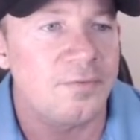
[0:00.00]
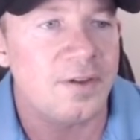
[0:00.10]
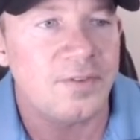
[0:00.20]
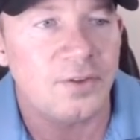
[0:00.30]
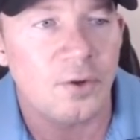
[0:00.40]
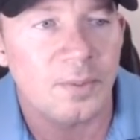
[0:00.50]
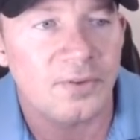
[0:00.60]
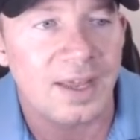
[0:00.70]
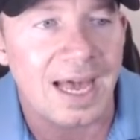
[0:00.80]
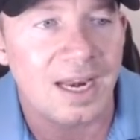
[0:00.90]
fifty-two
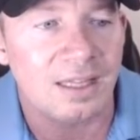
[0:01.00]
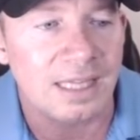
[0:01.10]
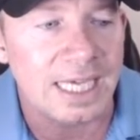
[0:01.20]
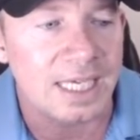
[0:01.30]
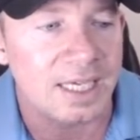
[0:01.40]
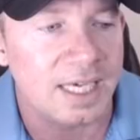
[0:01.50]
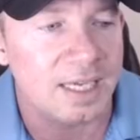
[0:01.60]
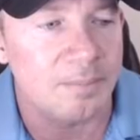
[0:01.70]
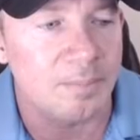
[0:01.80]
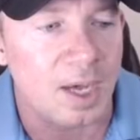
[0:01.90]
percent out of Link.
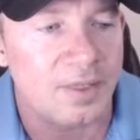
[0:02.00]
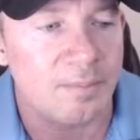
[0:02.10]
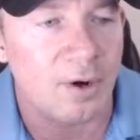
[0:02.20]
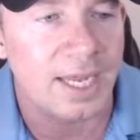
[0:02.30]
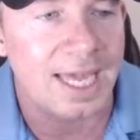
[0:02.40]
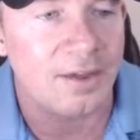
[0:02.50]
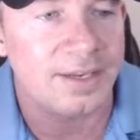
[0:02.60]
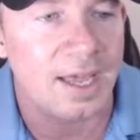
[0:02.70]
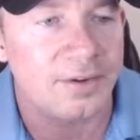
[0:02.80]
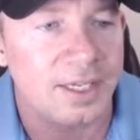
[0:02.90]
Again, bought the breakout
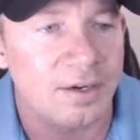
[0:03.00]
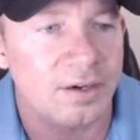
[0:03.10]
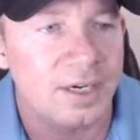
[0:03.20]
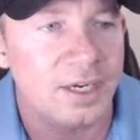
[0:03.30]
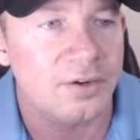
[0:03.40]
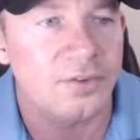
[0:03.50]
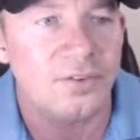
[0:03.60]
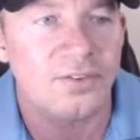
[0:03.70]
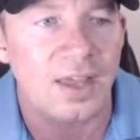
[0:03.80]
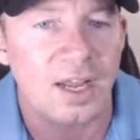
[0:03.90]
down here. Here's
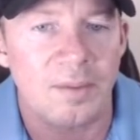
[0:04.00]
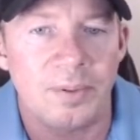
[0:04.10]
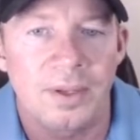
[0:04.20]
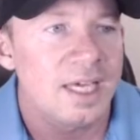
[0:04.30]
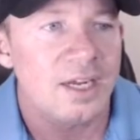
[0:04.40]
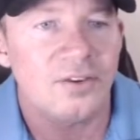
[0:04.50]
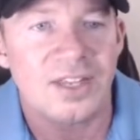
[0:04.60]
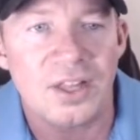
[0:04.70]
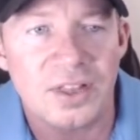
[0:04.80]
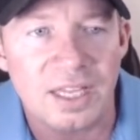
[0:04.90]
the setup. Here's
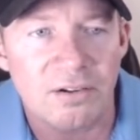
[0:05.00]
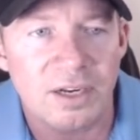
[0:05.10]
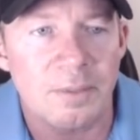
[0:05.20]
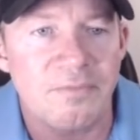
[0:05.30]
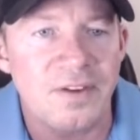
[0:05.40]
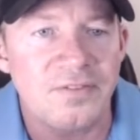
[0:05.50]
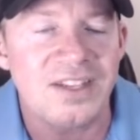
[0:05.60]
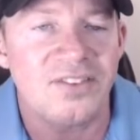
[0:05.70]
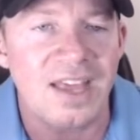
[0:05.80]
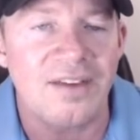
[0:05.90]
Ethereum,
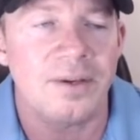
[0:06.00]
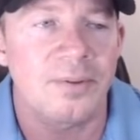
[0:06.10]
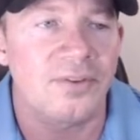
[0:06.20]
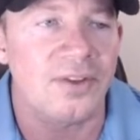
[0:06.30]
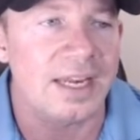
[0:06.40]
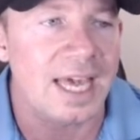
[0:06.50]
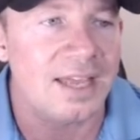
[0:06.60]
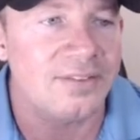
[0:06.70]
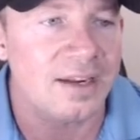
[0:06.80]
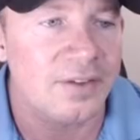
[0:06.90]
fifty-seven percent
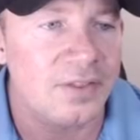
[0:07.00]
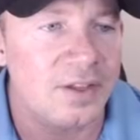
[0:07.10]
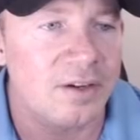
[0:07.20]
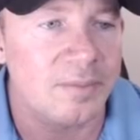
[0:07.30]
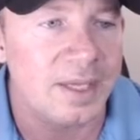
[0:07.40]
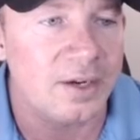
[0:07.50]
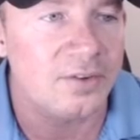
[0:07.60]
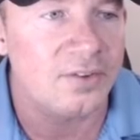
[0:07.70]
gains out of Ethereum. Here's the